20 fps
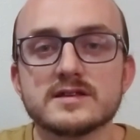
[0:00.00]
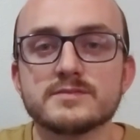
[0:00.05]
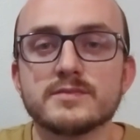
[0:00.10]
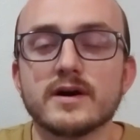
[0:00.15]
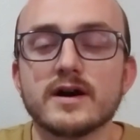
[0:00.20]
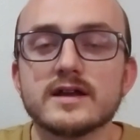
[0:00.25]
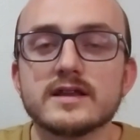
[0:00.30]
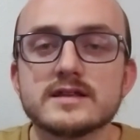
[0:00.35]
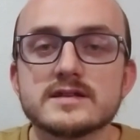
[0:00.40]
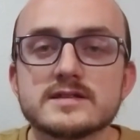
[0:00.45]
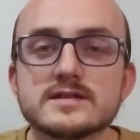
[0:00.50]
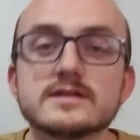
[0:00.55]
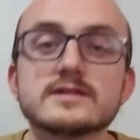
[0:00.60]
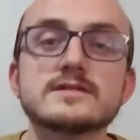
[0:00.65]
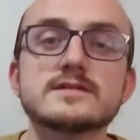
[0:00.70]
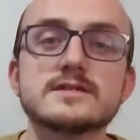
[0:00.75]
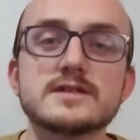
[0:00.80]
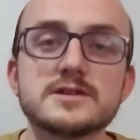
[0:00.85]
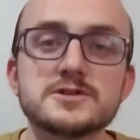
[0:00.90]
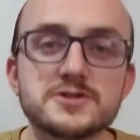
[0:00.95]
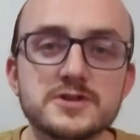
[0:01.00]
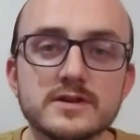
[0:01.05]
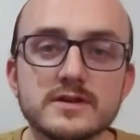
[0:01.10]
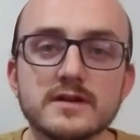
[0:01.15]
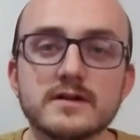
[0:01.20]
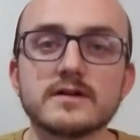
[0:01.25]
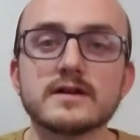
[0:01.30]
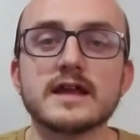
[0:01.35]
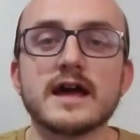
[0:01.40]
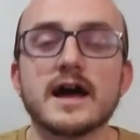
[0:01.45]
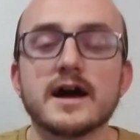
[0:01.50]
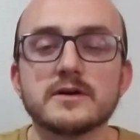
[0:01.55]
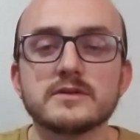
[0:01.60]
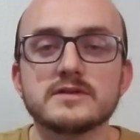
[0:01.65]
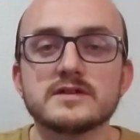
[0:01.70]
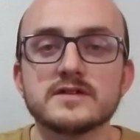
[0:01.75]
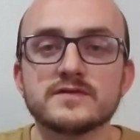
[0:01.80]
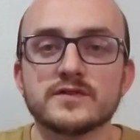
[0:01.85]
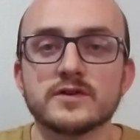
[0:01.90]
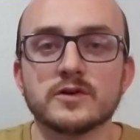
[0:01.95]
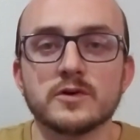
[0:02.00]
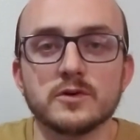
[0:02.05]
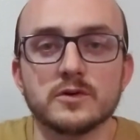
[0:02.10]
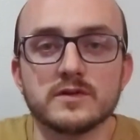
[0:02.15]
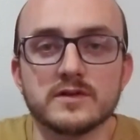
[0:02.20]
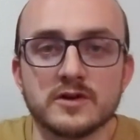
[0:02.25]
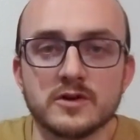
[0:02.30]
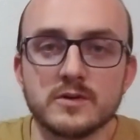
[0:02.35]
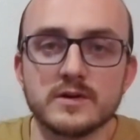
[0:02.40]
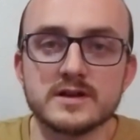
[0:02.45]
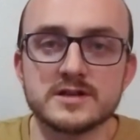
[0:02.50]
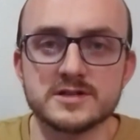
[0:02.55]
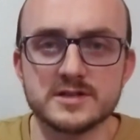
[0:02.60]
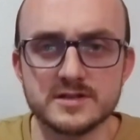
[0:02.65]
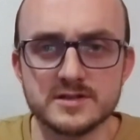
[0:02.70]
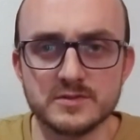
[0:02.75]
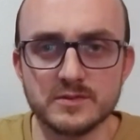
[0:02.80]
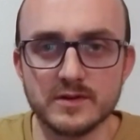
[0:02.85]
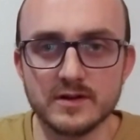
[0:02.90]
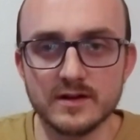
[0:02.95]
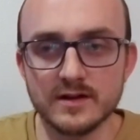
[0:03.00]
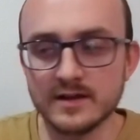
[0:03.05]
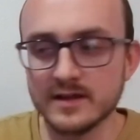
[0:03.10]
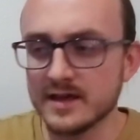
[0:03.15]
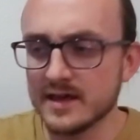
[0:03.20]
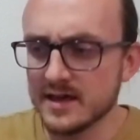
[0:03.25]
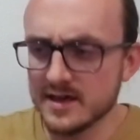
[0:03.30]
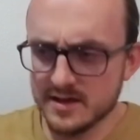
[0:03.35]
body's decision on how difficult the questions were,